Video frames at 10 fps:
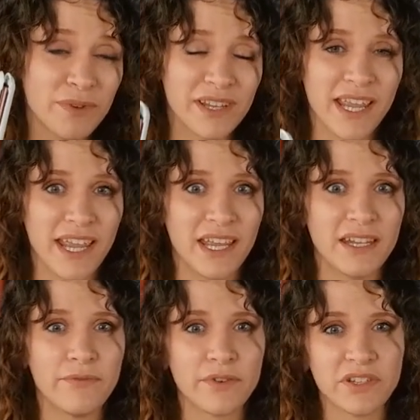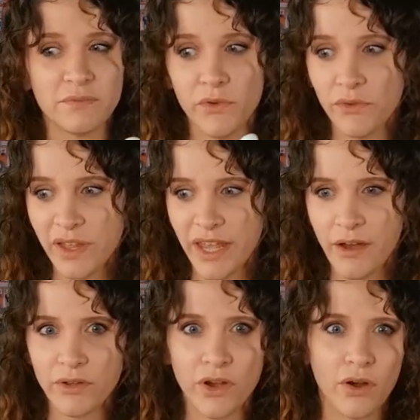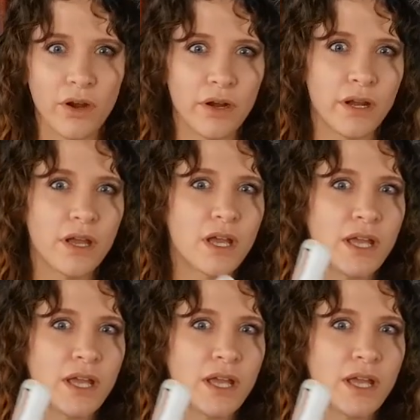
really handy for smoothing out yarn,